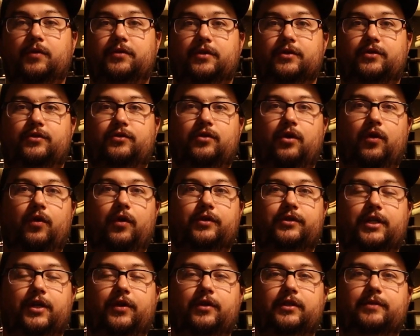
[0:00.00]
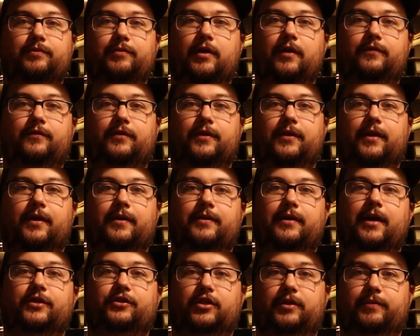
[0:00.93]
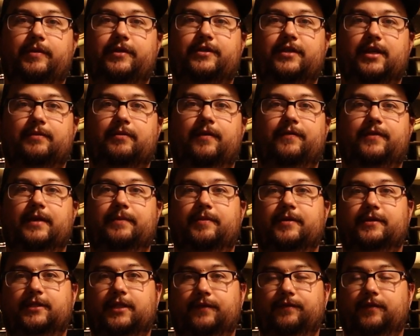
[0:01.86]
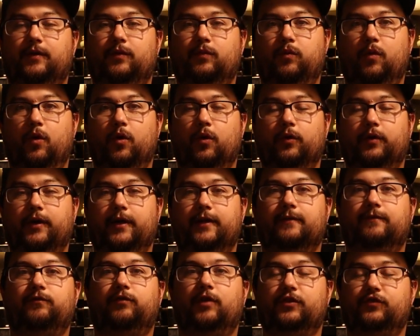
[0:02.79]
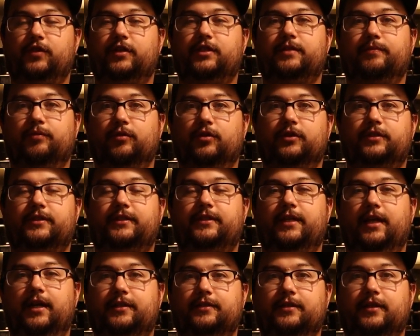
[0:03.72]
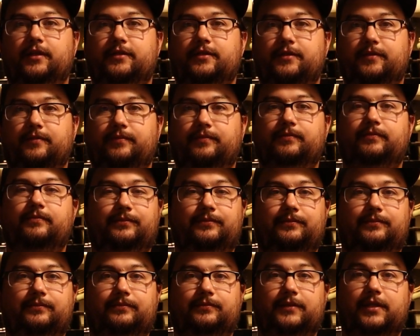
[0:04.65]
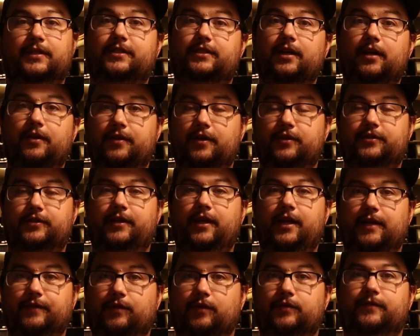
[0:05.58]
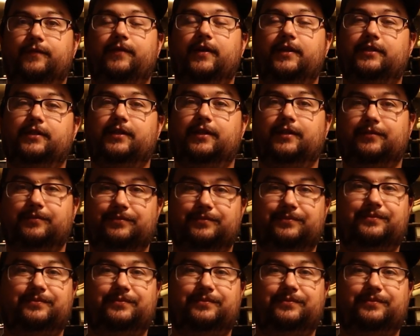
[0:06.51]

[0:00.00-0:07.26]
was in storage, it was moved to the National Museum of the Pacific War in Fredericksburg, Texas. It's still there today if you want to visit it.